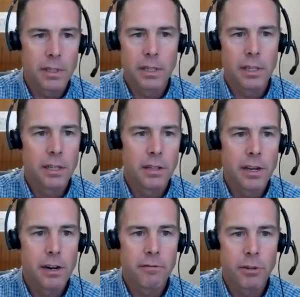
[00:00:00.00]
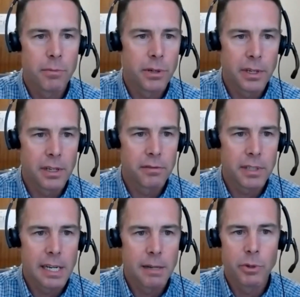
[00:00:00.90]
in the air for a period of
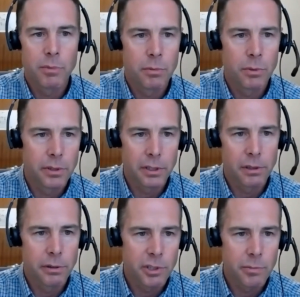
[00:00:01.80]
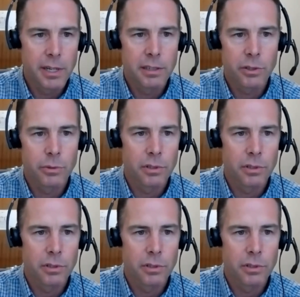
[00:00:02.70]
time when people are in close space,